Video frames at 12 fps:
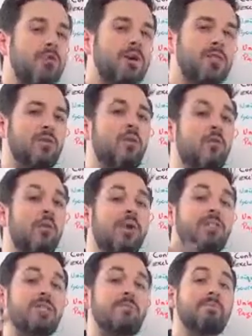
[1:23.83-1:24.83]
What
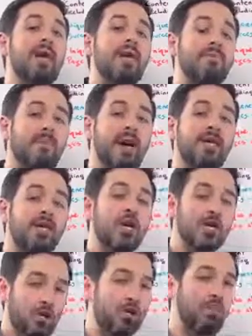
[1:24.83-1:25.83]
is it meant by
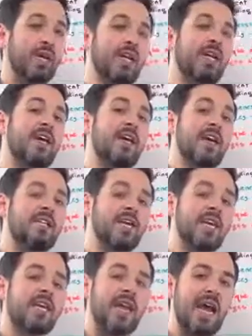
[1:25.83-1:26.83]
duplicate
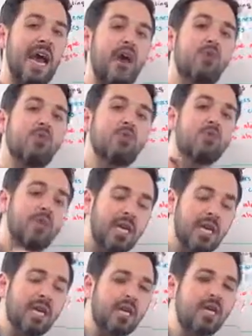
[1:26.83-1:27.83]
content, and how
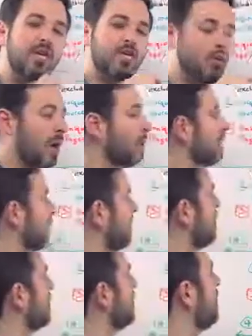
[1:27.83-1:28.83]
unique do I really
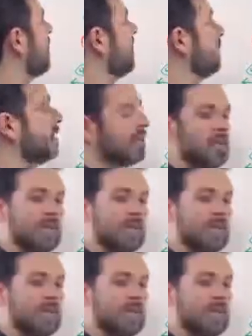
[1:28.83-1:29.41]
need to be?